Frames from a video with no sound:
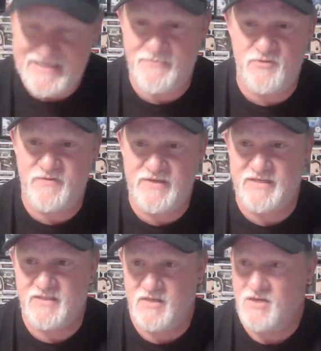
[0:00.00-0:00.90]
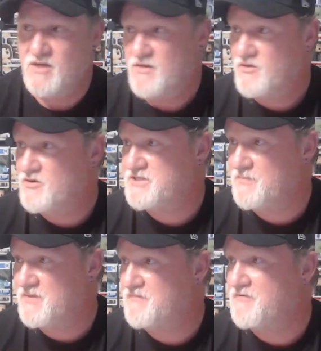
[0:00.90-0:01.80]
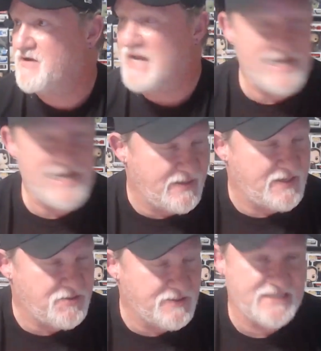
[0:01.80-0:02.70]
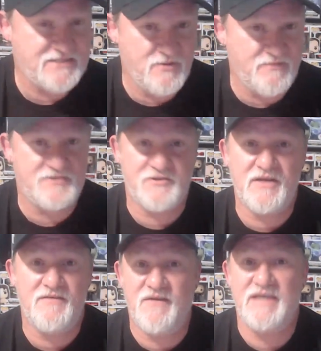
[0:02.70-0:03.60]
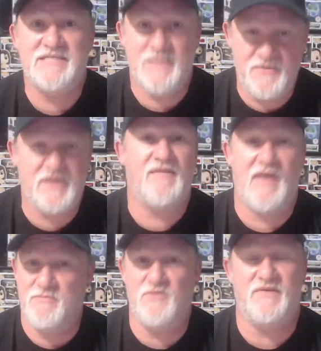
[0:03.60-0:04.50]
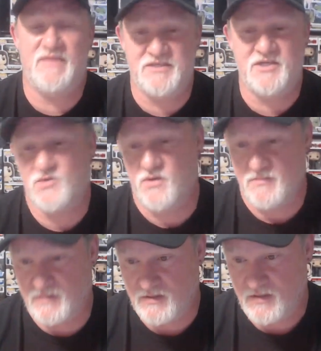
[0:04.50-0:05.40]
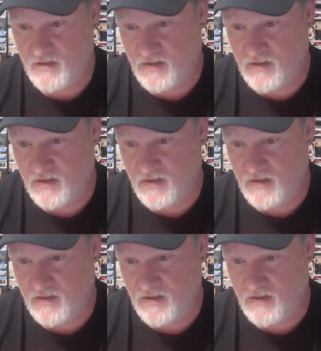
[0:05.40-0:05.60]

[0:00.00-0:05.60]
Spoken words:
that movie is. There's something for anybody who likes movies. They're gonna find something in that movie that's enjoyable.